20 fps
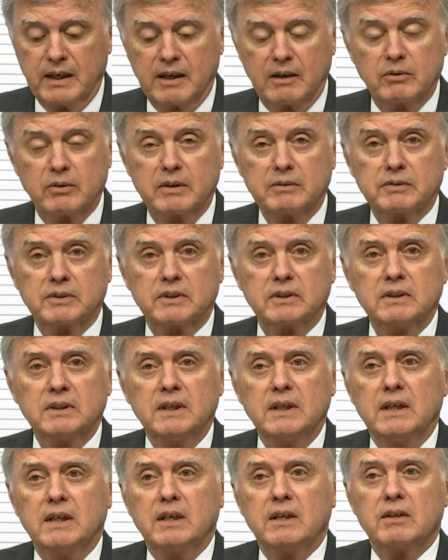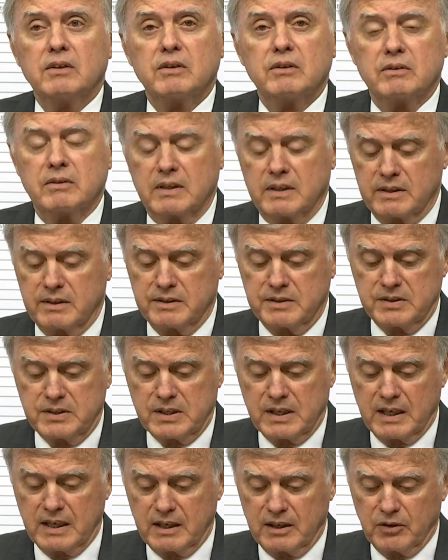However, there
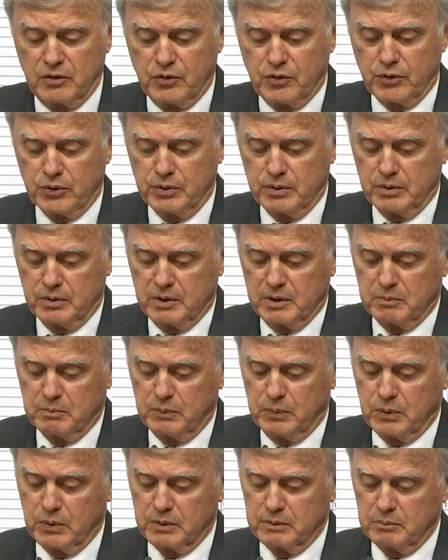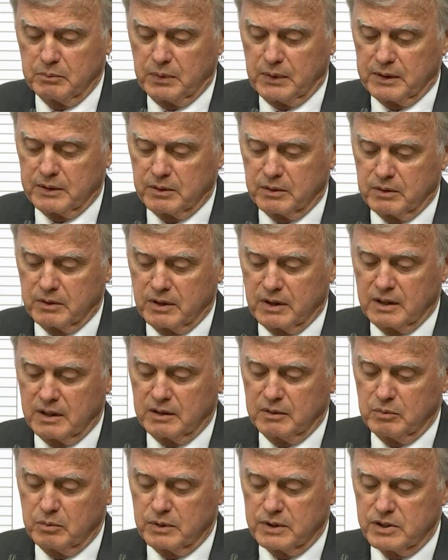is a third important
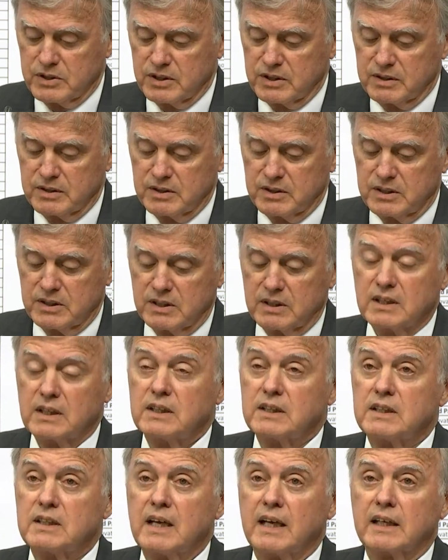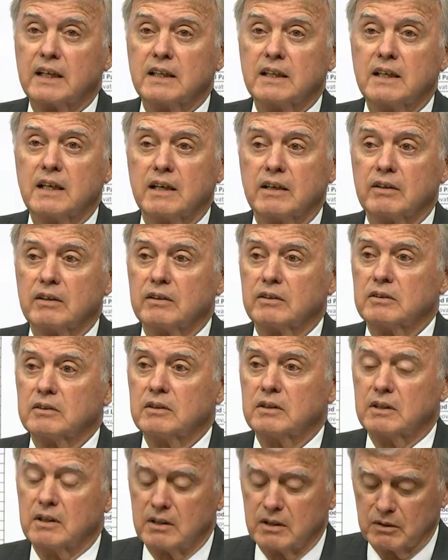priority, which is taking care
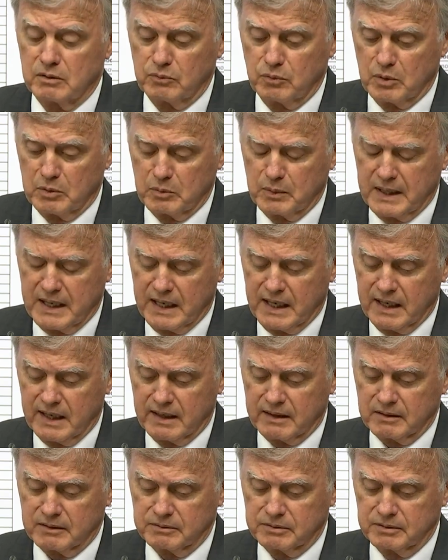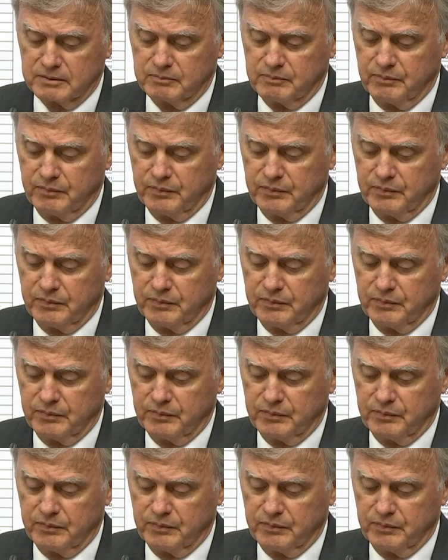of what we have.